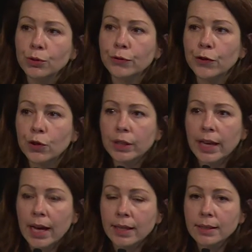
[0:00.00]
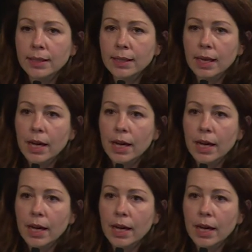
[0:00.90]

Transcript: your forecast.